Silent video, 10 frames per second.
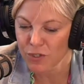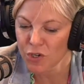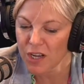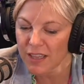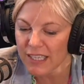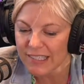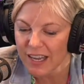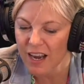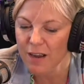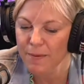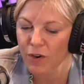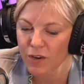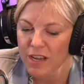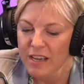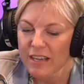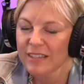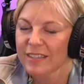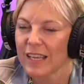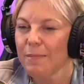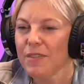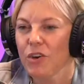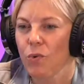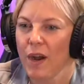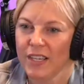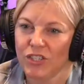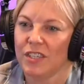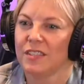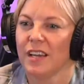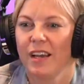So now let's talk about some of the questions.